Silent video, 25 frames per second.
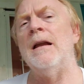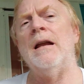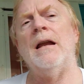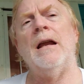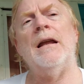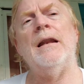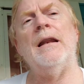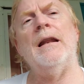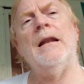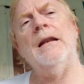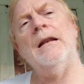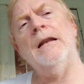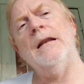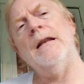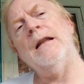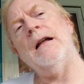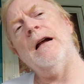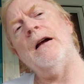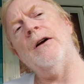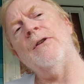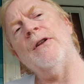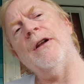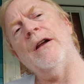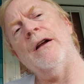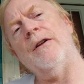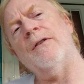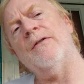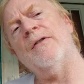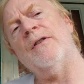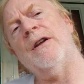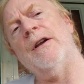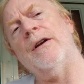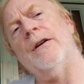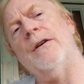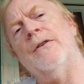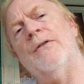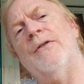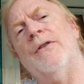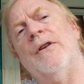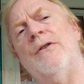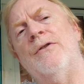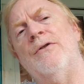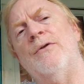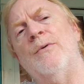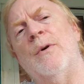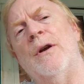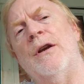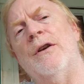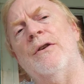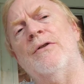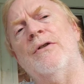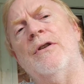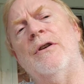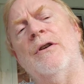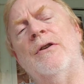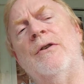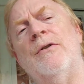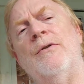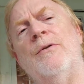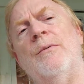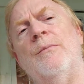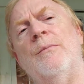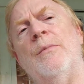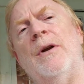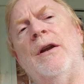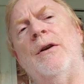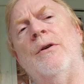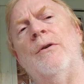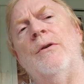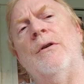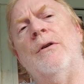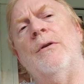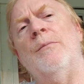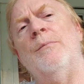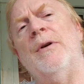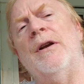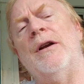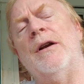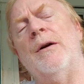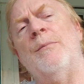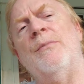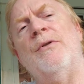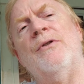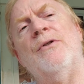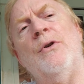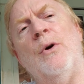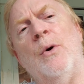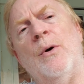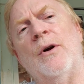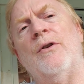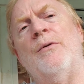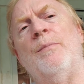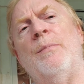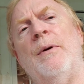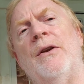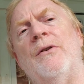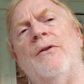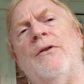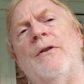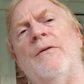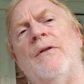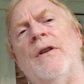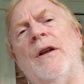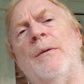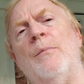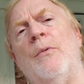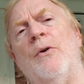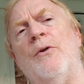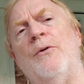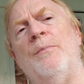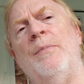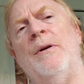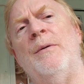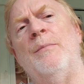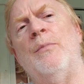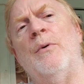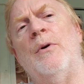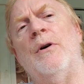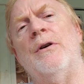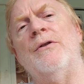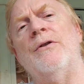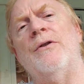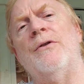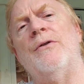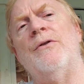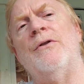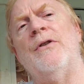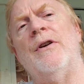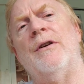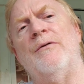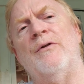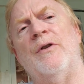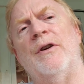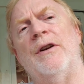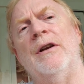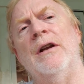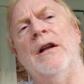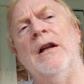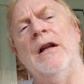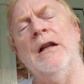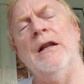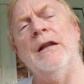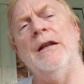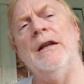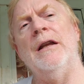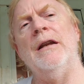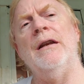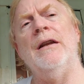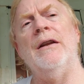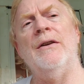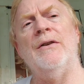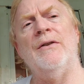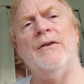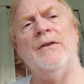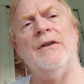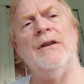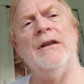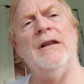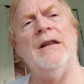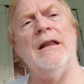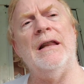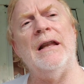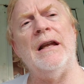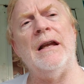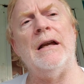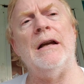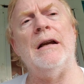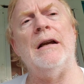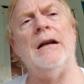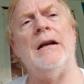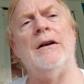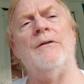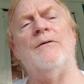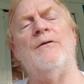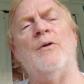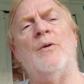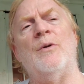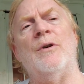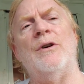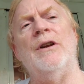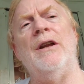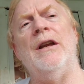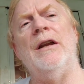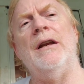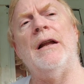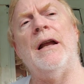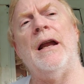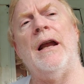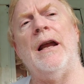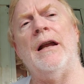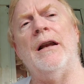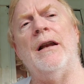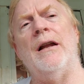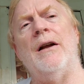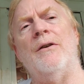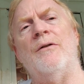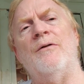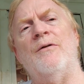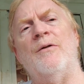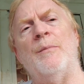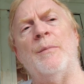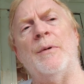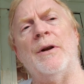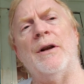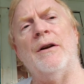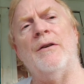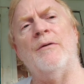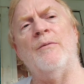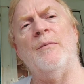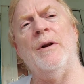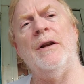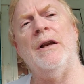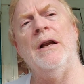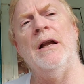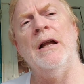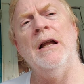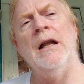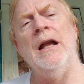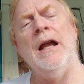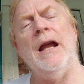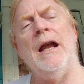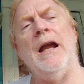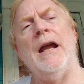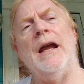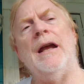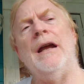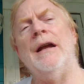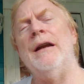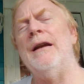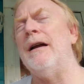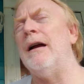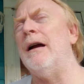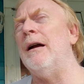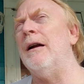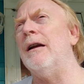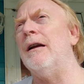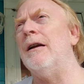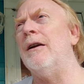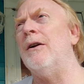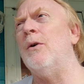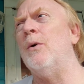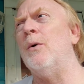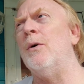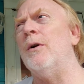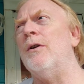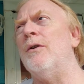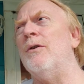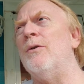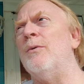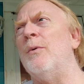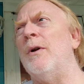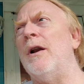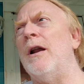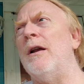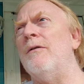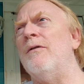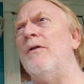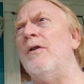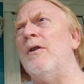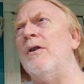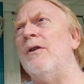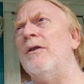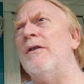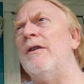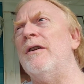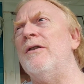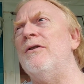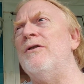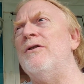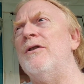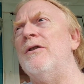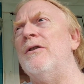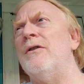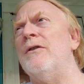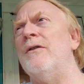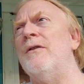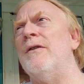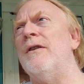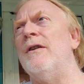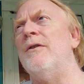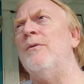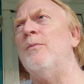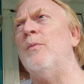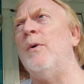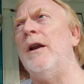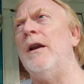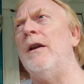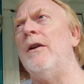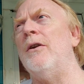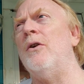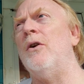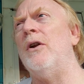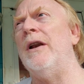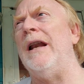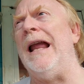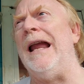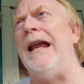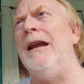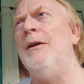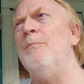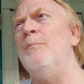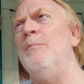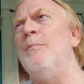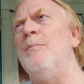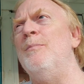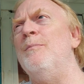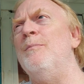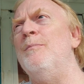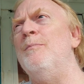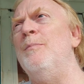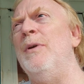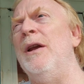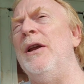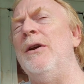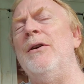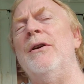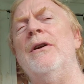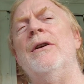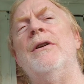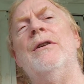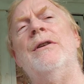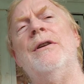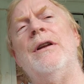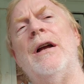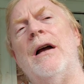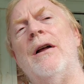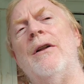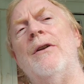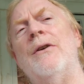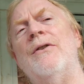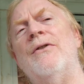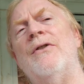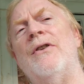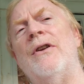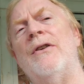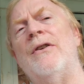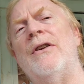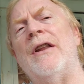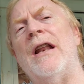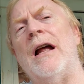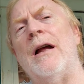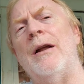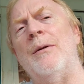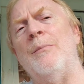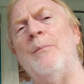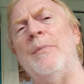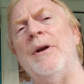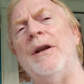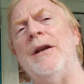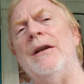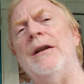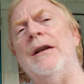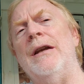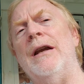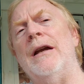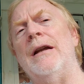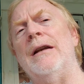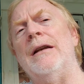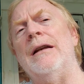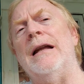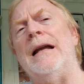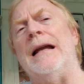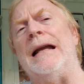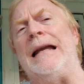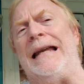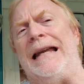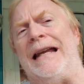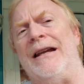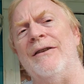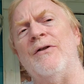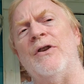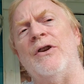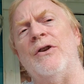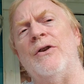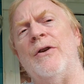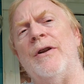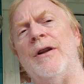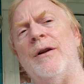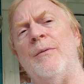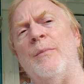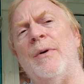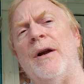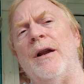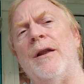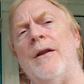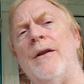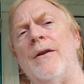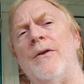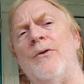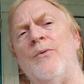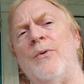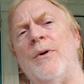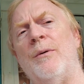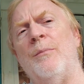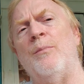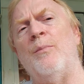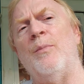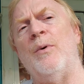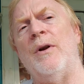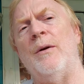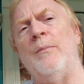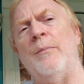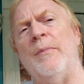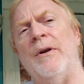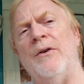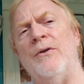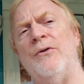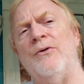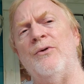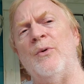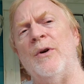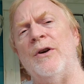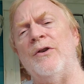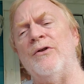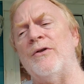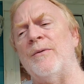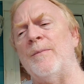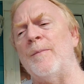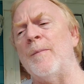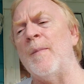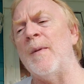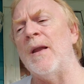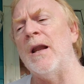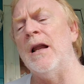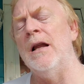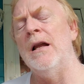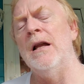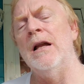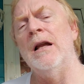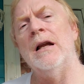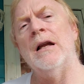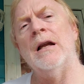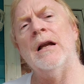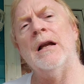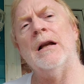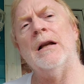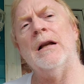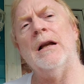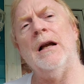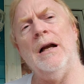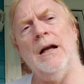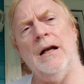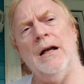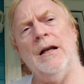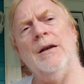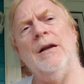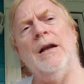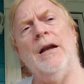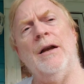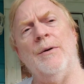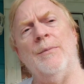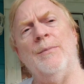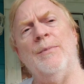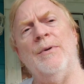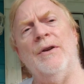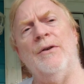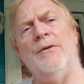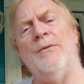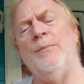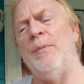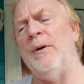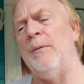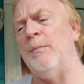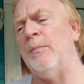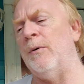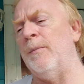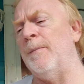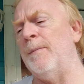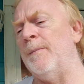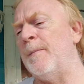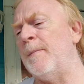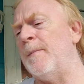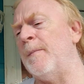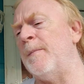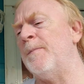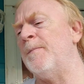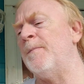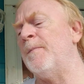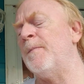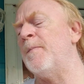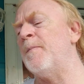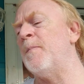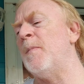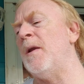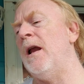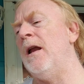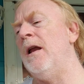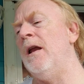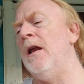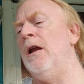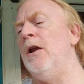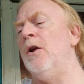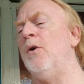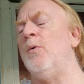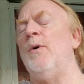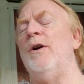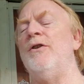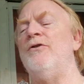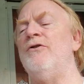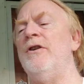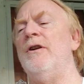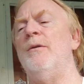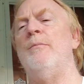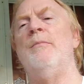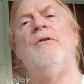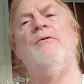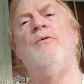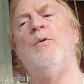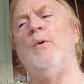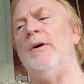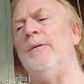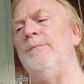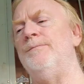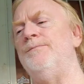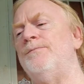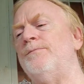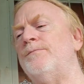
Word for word: And now the healthcare situation has made become so expensive that most people are just suffering. The Indians therefore need a handout from the government. And I, according to what I've heard this year, they're waiting on $8 billion that's not been yet given to them by the Trump administration. God help these people. Question number four.